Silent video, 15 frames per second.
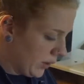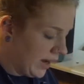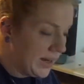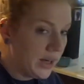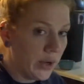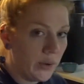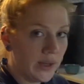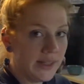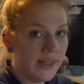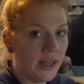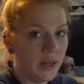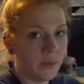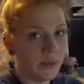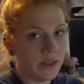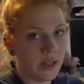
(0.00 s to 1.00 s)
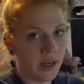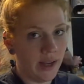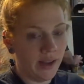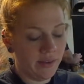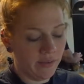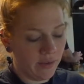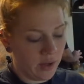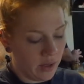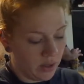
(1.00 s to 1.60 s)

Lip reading: I know I said I was gonna have